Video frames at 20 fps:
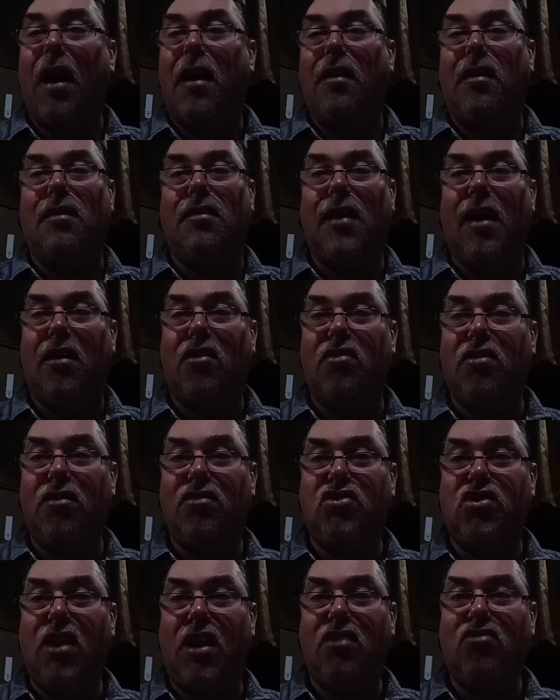Is that good
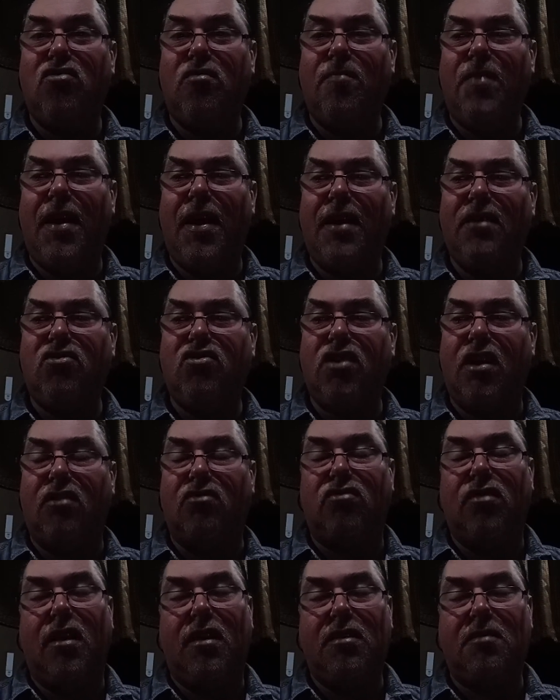change or bad
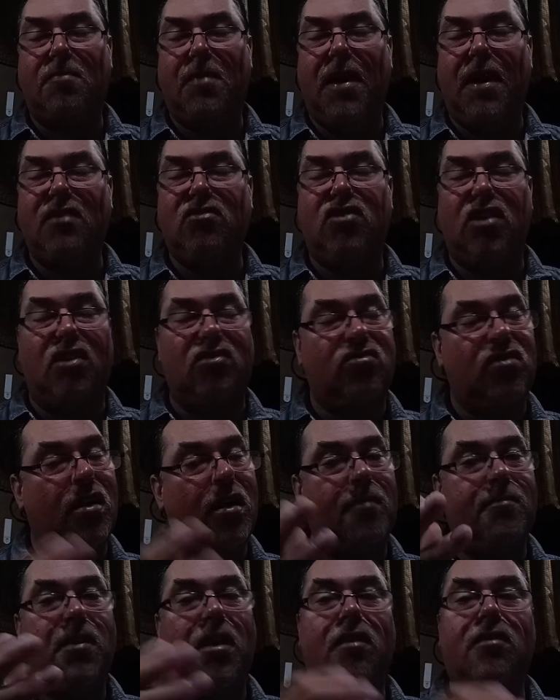change? That's bad change.
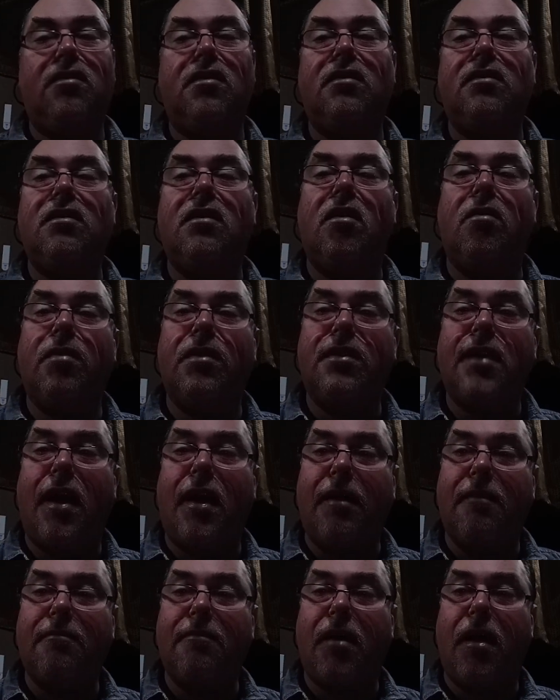I'm not going to deal with
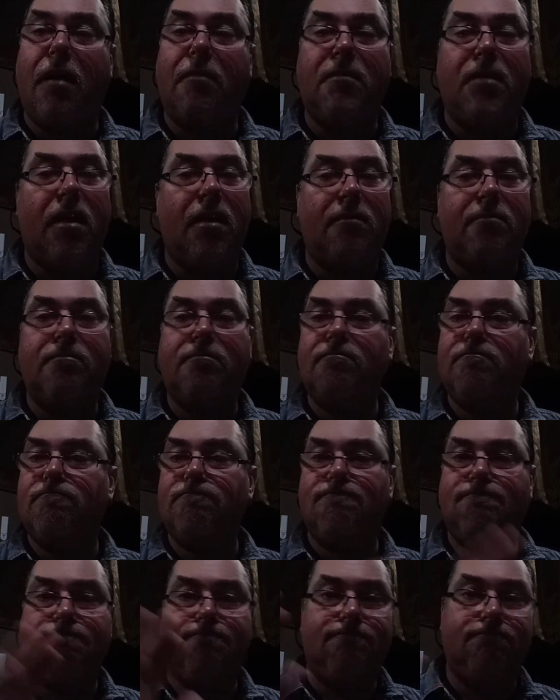that.
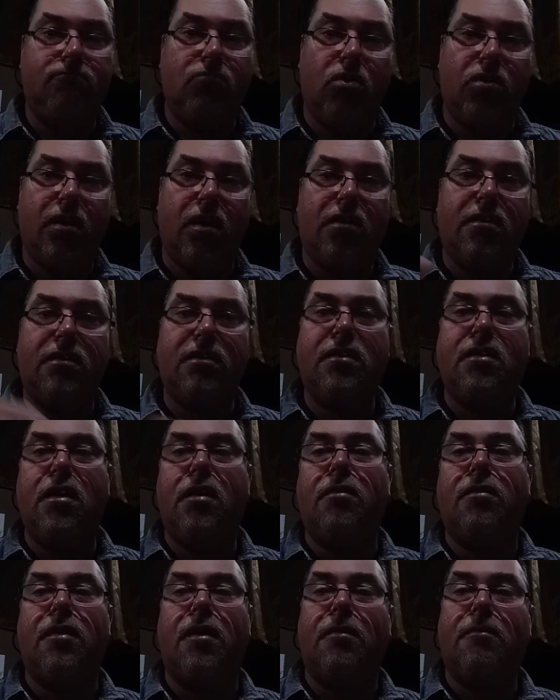We're not going to
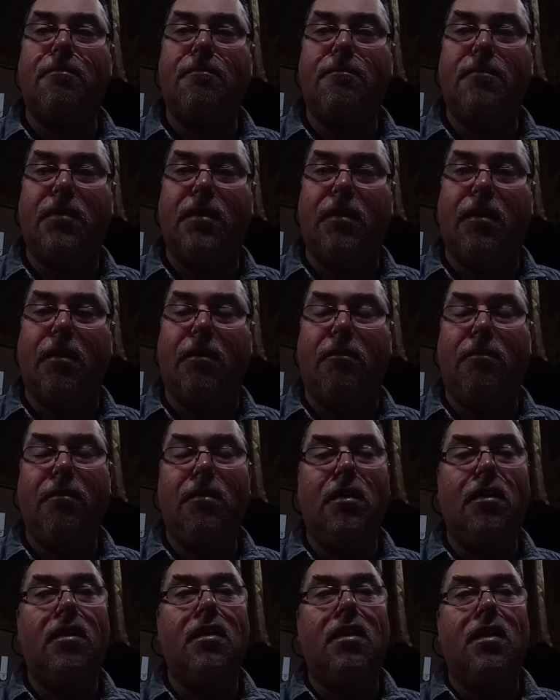go there. You know,
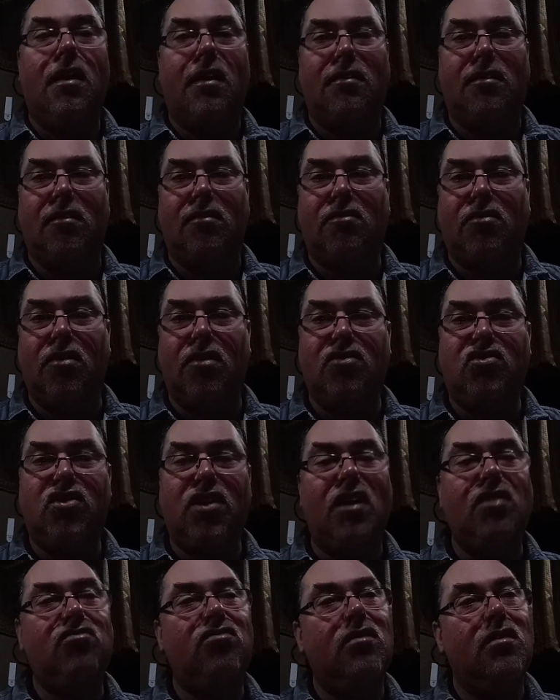is this good
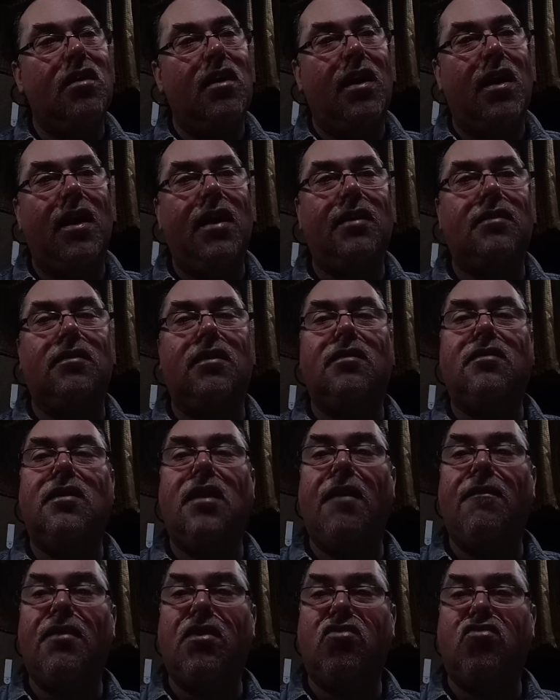change? Hey, let's
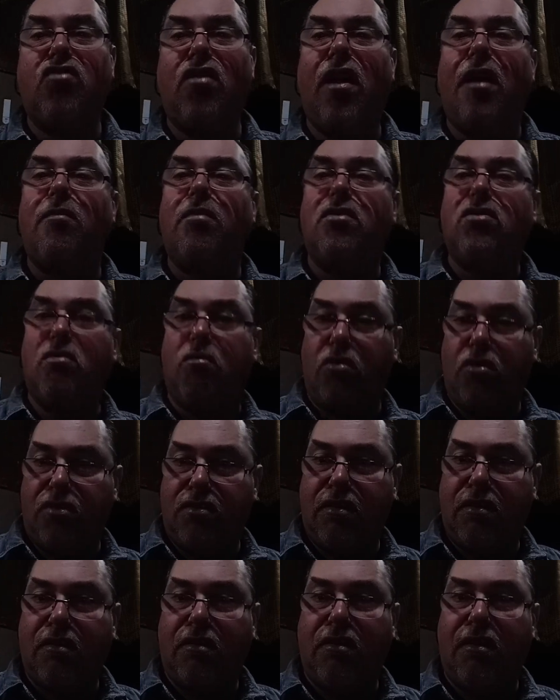give it a try. What's the
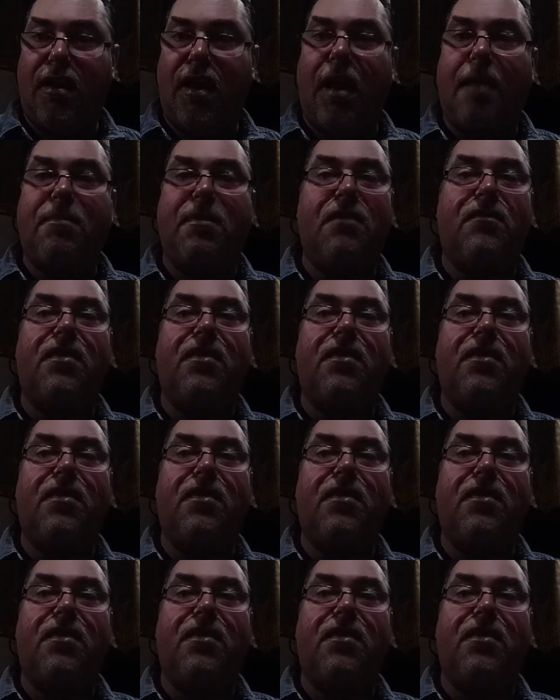worst thing that could happen?